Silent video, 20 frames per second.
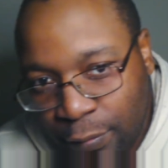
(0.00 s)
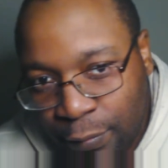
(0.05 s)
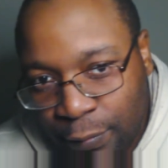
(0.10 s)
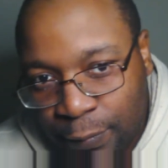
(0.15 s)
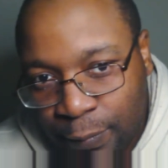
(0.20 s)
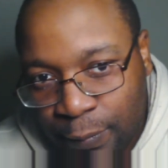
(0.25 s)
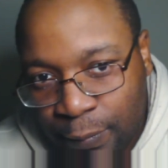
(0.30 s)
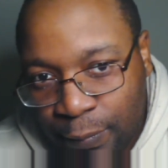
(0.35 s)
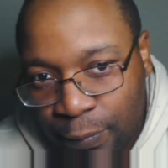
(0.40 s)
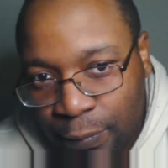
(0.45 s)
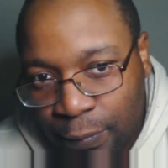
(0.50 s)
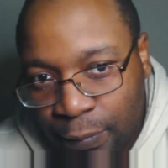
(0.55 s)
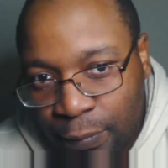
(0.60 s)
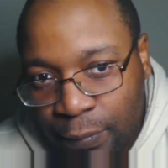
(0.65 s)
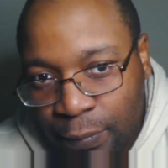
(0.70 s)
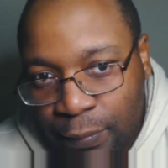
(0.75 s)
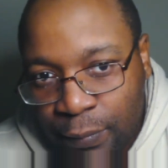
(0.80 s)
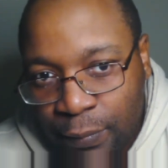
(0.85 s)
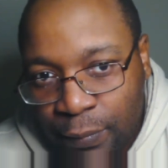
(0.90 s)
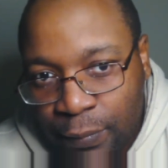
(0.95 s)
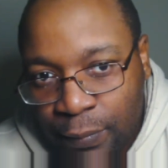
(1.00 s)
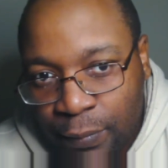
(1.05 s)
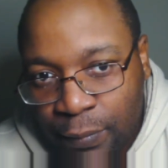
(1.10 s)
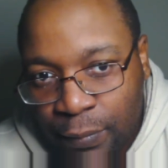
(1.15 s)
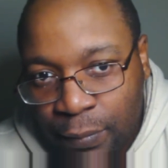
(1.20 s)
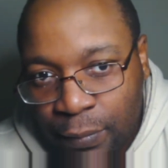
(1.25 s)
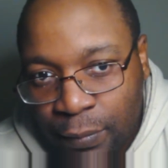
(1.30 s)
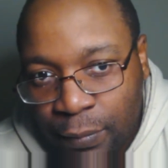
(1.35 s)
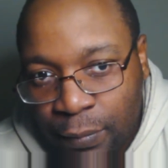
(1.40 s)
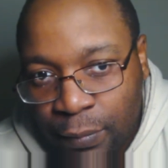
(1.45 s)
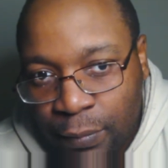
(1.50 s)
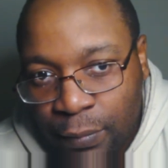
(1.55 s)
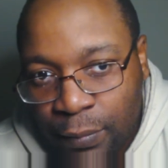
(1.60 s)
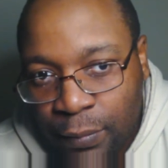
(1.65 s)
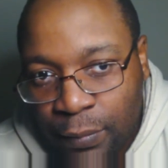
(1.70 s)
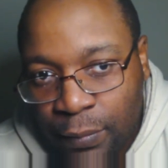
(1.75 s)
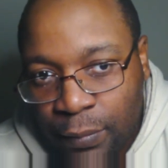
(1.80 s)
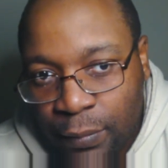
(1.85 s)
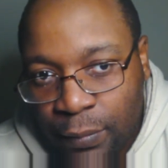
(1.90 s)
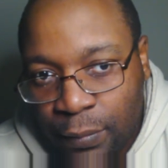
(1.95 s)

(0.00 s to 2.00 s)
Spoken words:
(silence)